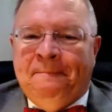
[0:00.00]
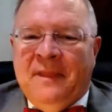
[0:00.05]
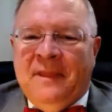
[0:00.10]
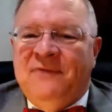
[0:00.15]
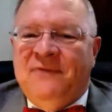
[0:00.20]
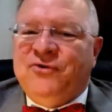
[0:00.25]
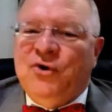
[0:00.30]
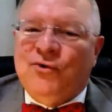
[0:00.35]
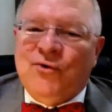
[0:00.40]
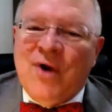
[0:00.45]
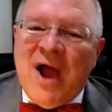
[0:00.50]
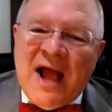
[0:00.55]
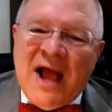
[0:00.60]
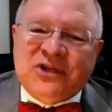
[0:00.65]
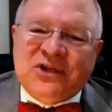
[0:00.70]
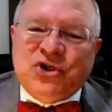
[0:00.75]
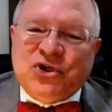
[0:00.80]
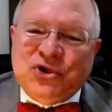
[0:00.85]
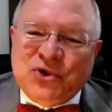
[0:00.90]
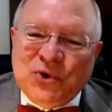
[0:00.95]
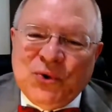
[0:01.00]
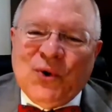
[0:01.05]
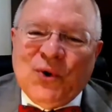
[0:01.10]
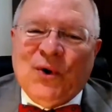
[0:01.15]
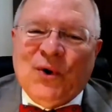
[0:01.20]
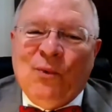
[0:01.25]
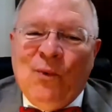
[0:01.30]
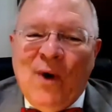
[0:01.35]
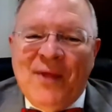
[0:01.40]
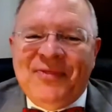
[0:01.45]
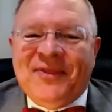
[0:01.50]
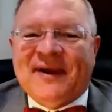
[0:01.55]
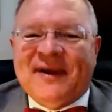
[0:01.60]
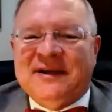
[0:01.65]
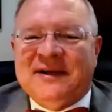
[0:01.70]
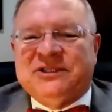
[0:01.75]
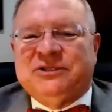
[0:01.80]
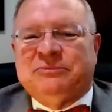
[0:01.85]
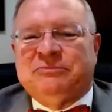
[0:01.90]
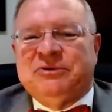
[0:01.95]
If you're not sure what the
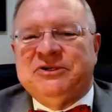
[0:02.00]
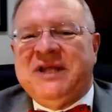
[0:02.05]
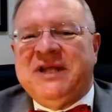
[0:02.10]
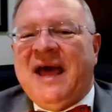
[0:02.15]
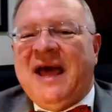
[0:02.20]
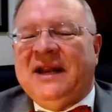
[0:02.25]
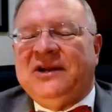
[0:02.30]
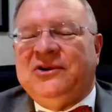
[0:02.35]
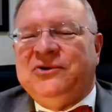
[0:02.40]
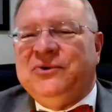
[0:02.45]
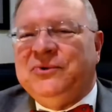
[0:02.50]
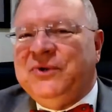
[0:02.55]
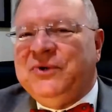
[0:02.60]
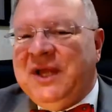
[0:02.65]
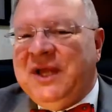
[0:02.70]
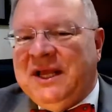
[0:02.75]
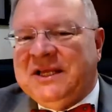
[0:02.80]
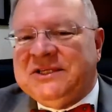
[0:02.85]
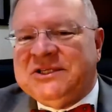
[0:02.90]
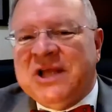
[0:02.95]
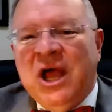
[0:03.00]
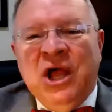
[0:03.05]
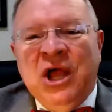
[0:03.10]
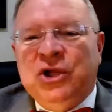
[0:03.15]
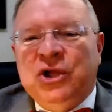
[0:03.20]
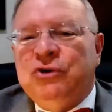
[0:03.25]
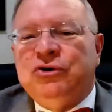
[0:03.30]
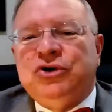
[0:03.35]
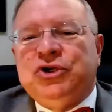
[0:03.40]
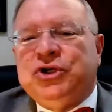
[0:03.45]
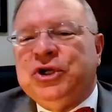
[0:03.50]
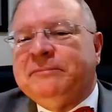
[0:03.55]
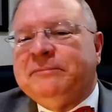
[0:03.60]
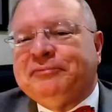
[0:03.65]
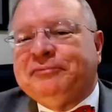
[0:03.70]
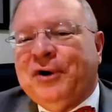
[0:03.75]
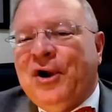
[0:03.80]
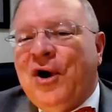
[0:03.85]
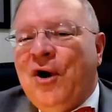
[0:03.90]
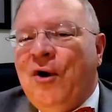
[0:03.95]
customer's attitude is, you should
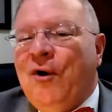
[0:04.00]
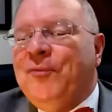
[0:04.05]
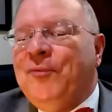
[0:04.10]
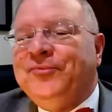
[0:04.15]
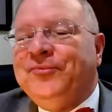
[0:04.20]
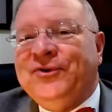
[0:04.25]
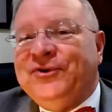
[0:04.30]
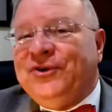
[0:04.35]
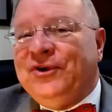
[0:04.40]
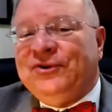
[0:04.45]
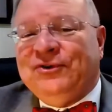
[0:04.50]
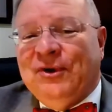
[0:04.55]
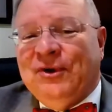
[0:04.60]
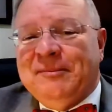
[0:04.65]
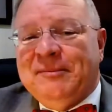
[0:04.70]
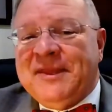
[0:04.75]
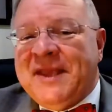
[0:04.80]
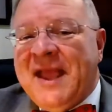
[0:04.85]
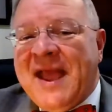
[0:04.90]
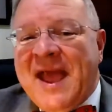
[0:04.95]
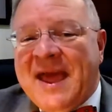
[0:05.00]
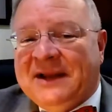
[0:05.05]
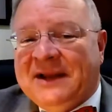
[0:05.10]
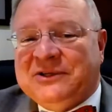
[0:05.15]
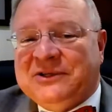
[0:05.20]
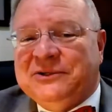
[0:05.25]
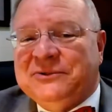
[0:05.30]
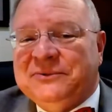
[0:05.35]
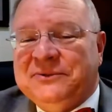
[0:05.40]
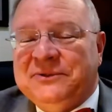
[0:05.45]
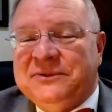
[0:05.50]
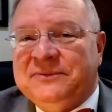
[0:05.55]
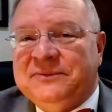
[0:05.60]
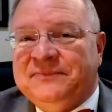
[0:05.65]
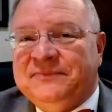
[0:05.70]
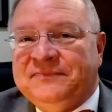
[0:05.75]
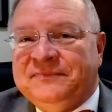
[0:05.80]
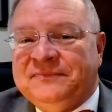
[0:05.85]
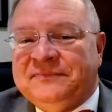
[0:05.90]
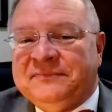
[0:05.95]
probe to determine the attitude.
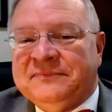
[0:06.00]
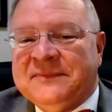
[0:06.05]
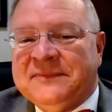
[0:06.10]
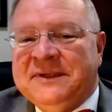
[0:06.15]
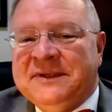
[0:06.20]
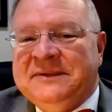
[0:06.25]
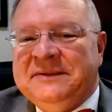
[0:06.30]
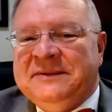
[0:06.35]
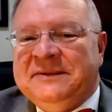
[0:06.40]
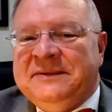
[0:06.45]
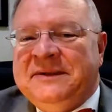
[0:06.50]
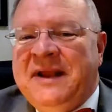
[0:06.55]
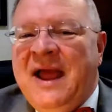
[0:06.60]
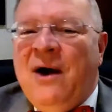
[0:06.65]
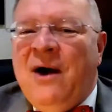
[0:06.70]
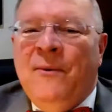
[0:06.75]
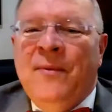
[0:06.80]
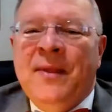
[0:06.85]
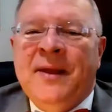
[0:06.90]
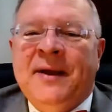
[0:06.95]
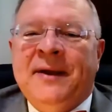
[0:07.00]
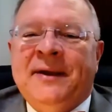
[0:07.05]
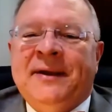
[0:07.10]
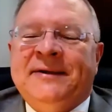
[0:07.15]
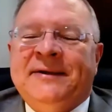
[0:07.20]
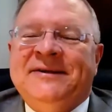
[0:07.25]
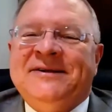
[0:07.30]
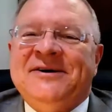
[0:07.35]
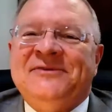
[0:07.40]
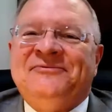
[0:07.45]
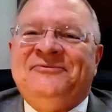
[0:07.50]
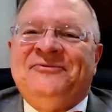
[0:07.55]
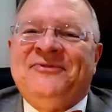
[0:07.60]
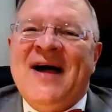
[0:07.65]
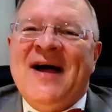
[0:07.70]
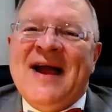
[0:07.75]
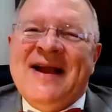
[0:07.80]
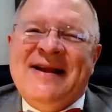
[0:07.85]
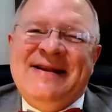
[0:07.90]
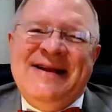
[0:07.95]
Now,
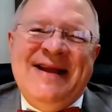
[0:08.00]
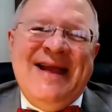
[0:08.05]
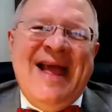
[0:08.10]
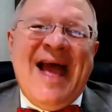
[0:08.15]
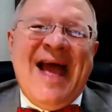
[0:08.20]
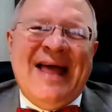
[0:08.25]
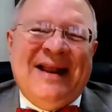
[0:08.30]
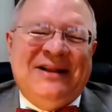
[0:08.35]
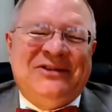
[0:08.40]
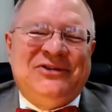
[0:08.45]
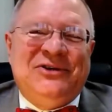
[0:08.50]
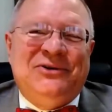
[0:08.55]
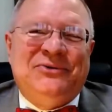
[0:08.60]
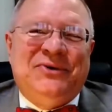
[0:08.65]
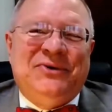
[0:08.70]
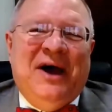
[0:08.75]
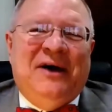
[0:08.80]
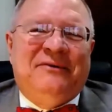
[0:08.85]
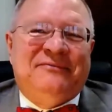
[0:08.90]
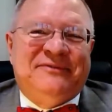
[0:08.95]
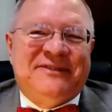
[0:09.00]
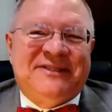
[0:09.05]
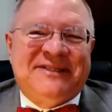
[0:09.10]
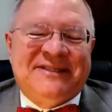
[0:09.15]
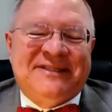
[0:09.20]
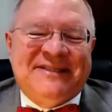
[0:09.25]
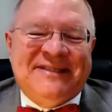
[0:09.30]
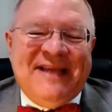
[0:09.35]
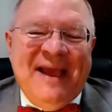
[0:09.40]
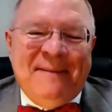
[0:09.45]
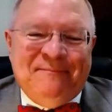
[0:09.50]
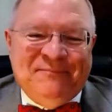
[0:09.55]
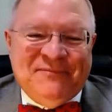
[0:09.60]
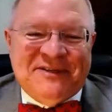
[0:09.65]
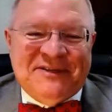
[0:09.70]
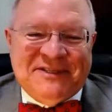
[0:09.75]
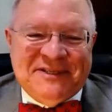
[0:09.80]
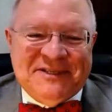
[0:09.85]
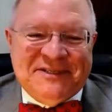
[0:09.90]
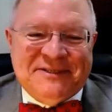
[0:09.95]
define the attitude of
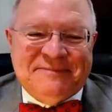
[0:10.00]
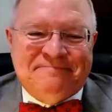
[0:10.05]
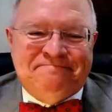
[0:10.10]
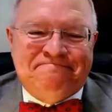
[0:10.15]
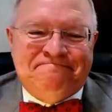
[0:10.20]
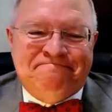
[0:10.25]
skepticism.